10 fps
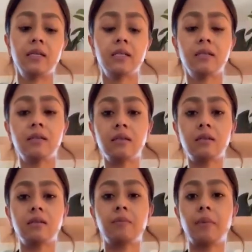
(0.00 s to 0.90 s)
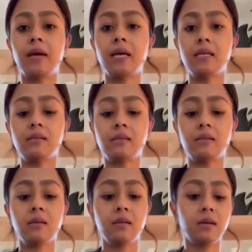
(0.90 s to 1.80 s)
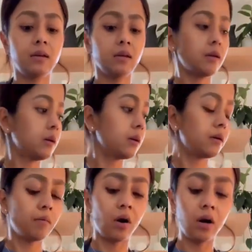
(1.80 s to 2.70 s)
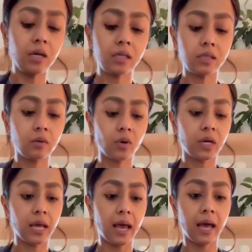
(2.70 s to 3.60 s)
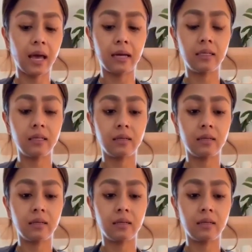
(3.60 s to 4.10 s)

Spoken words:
spice box, we're going to add